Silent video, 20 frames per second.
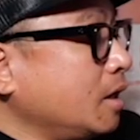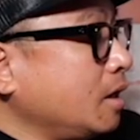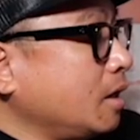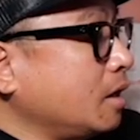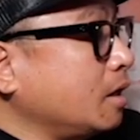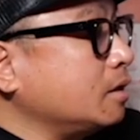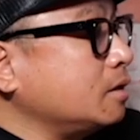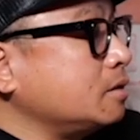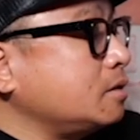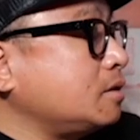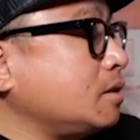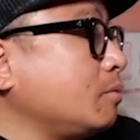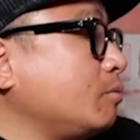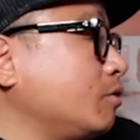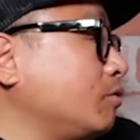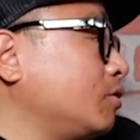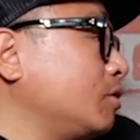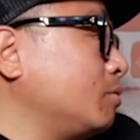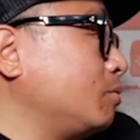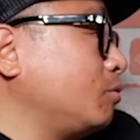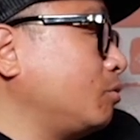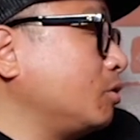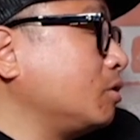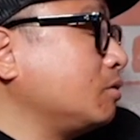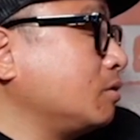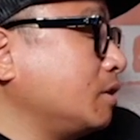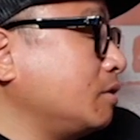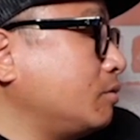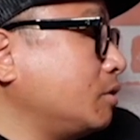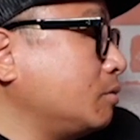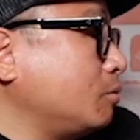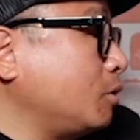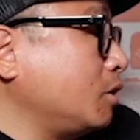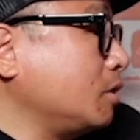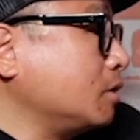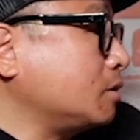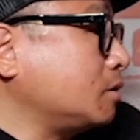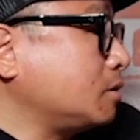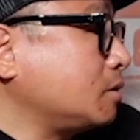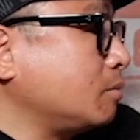And some of them were even
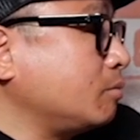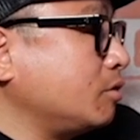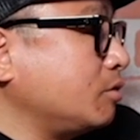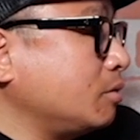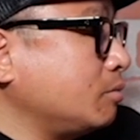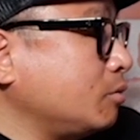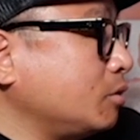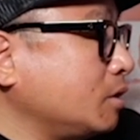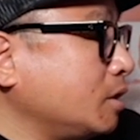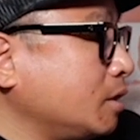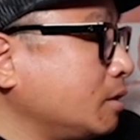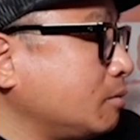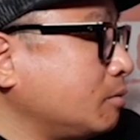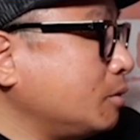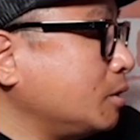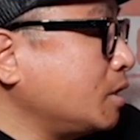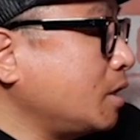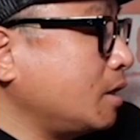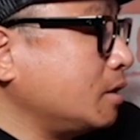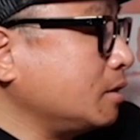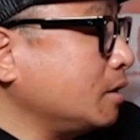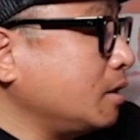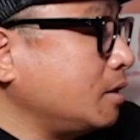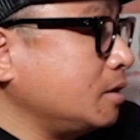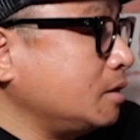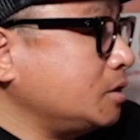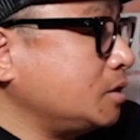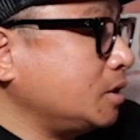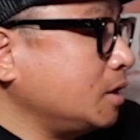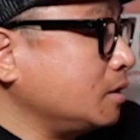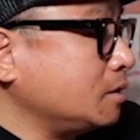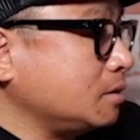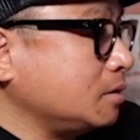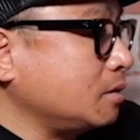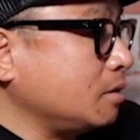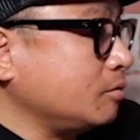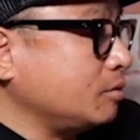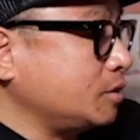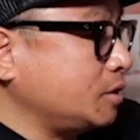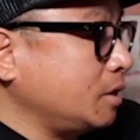worse. Some of them were like, we're not letting chinks in
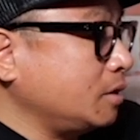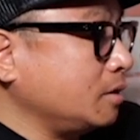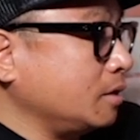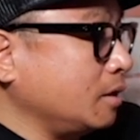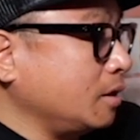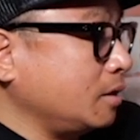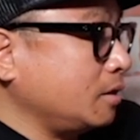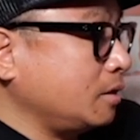our fraternity.